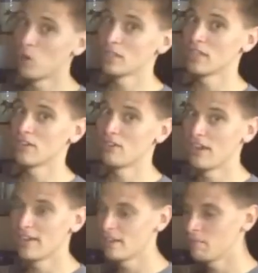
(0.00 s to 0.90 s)
one little
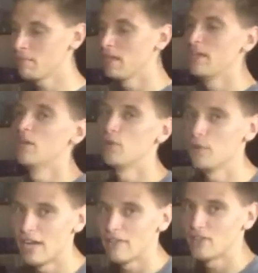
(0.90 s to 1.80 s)
item we
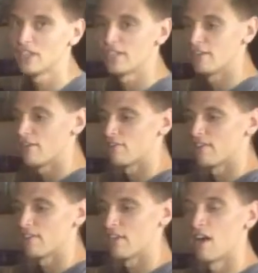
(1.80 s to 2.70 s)
would have to clear
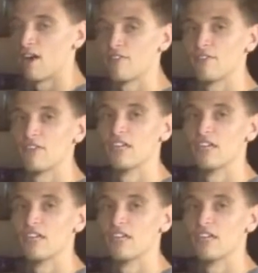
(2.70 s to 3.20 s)
everything off